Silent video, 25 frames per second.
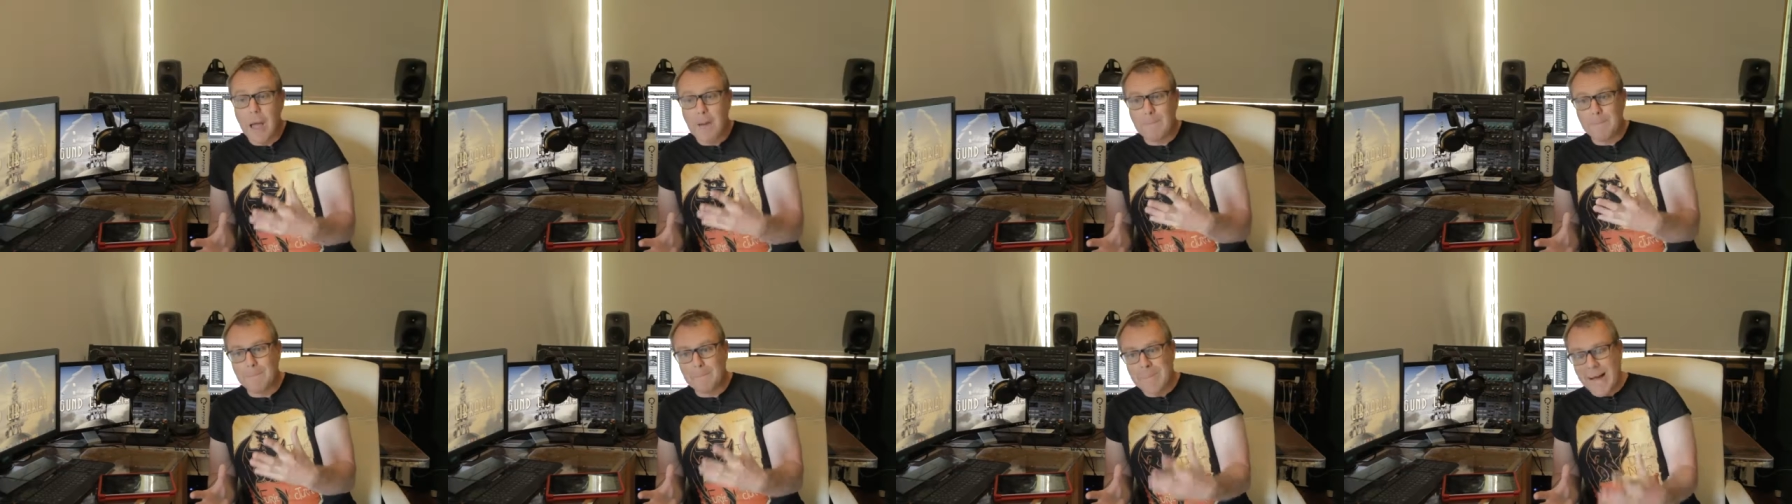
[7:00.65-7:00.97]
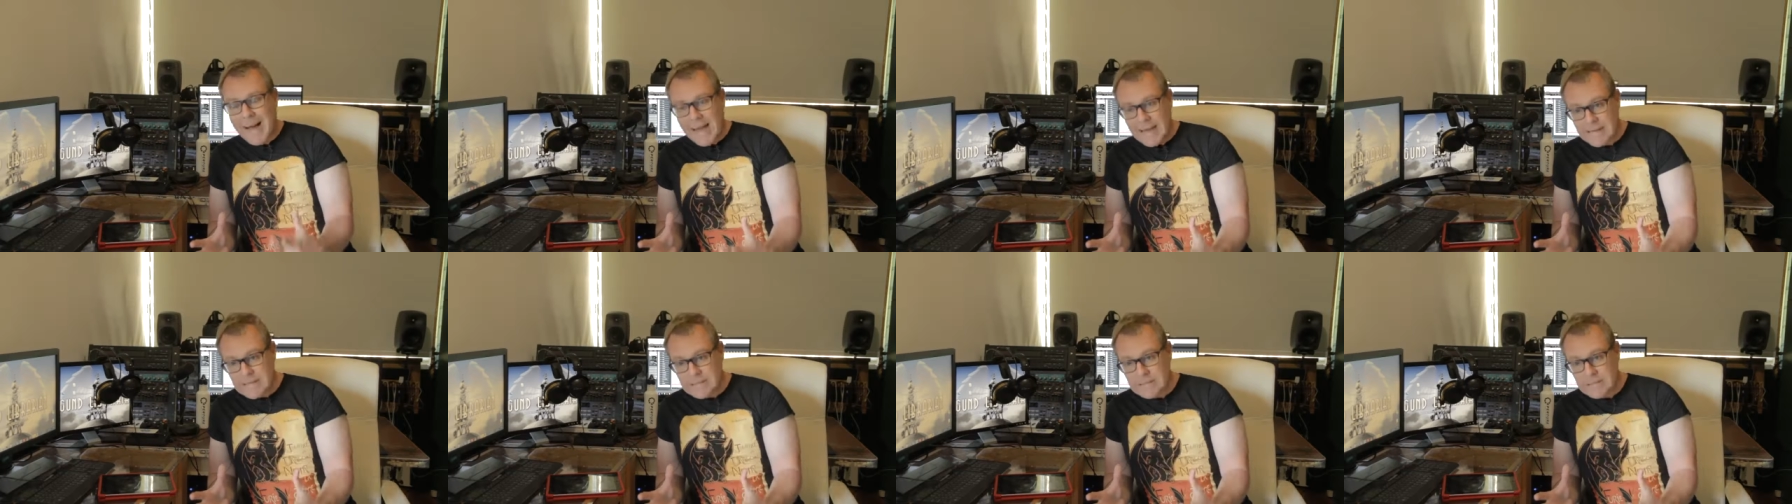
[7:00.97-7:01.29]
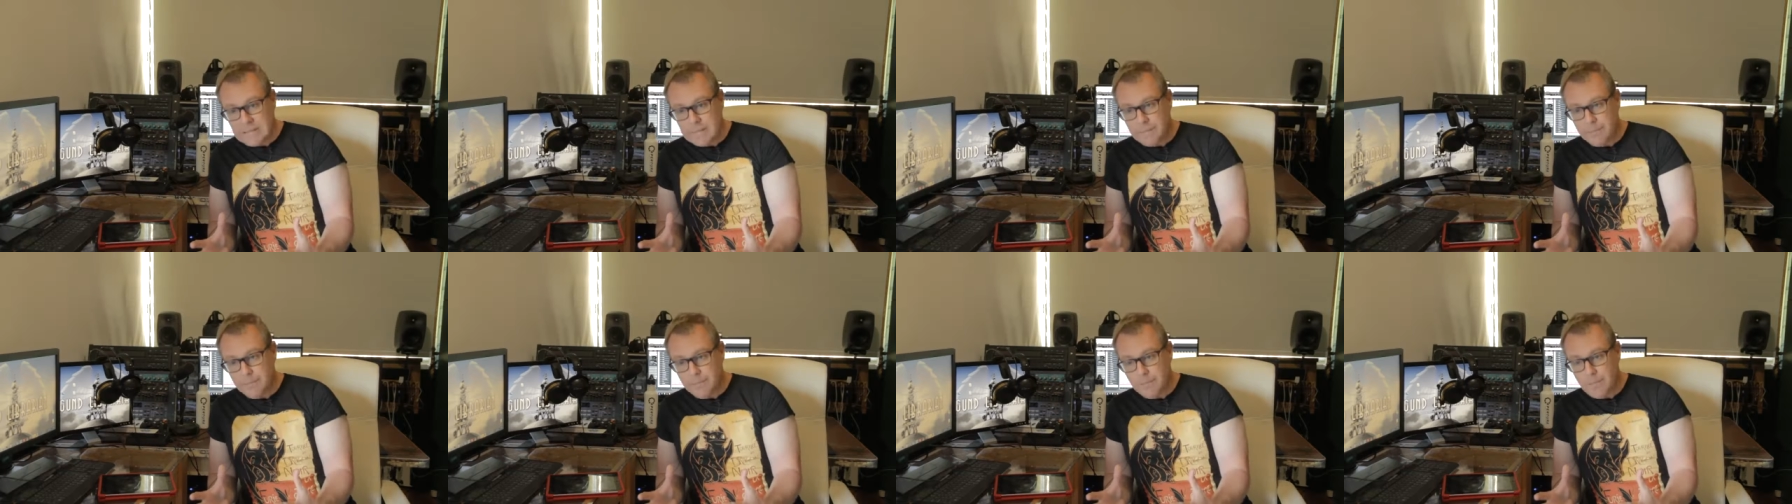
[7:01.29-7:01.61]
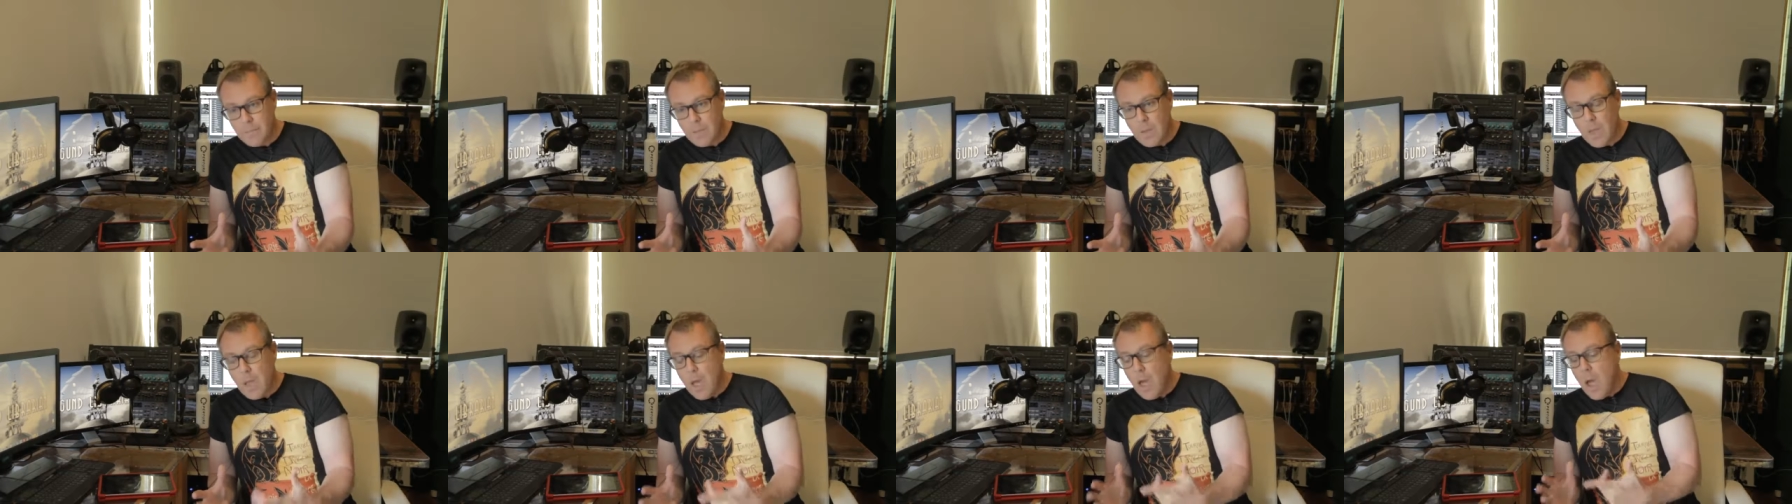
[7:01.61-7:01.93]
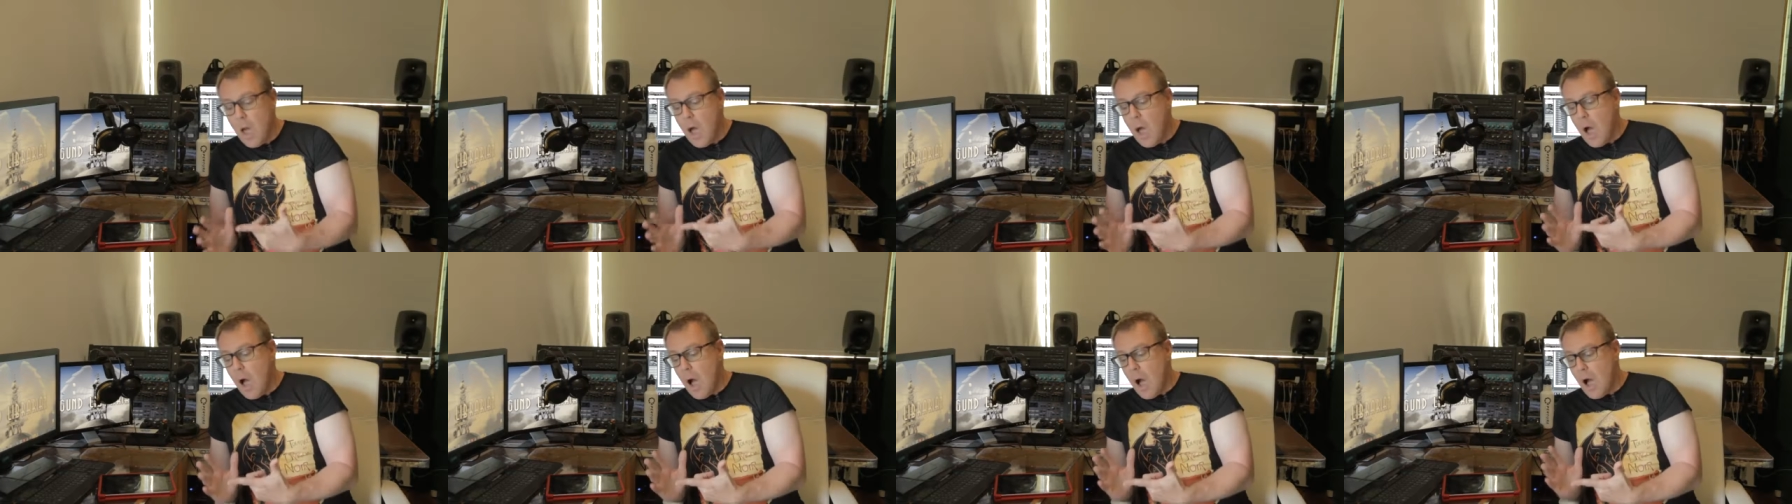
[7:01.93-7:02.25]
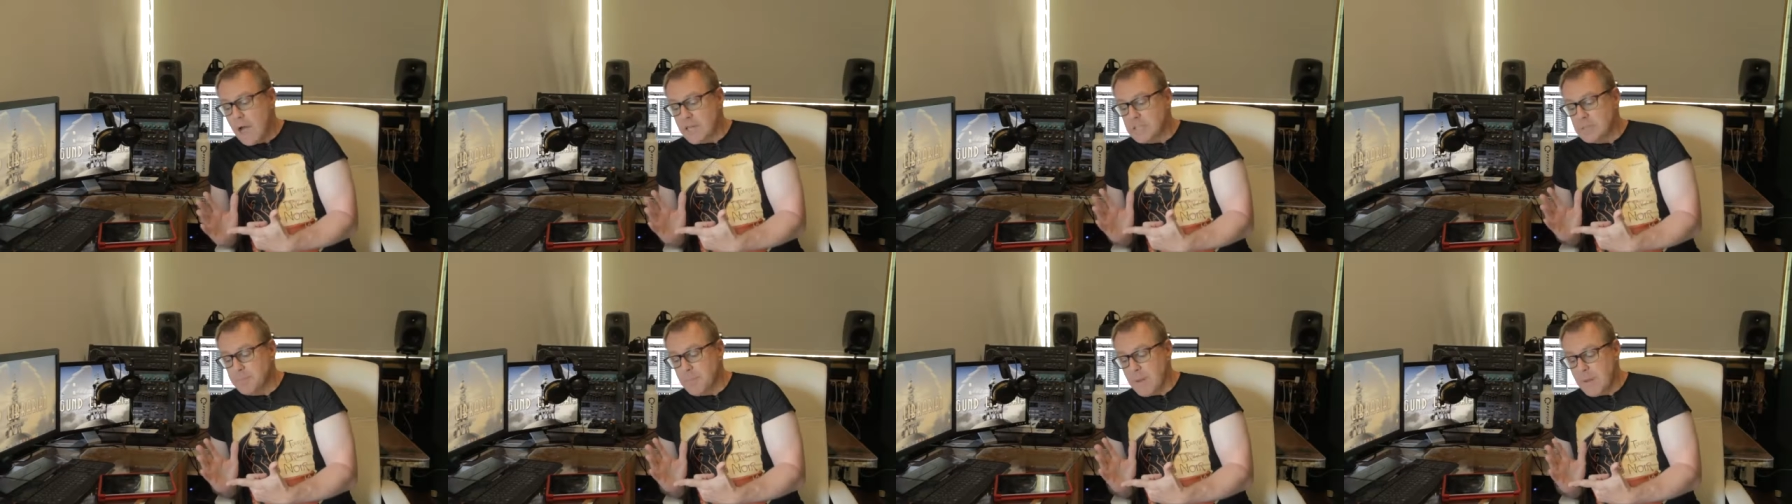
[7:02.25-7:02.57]
But
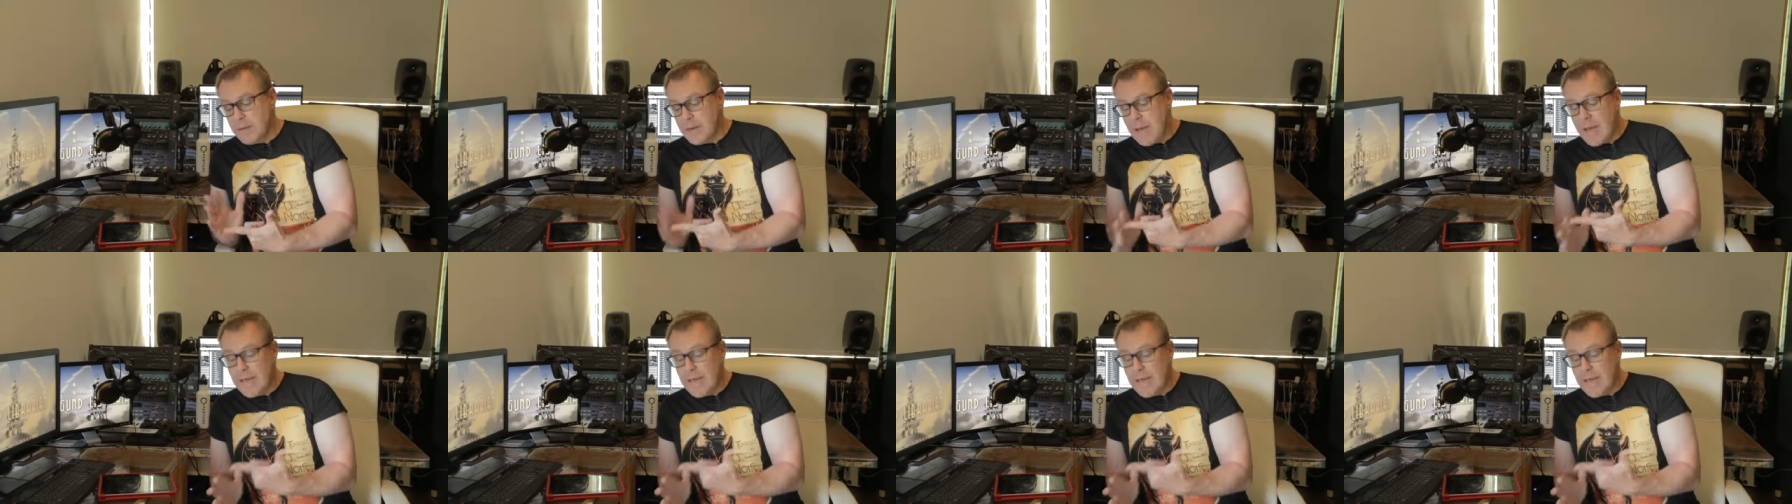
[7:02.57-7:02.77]
I spent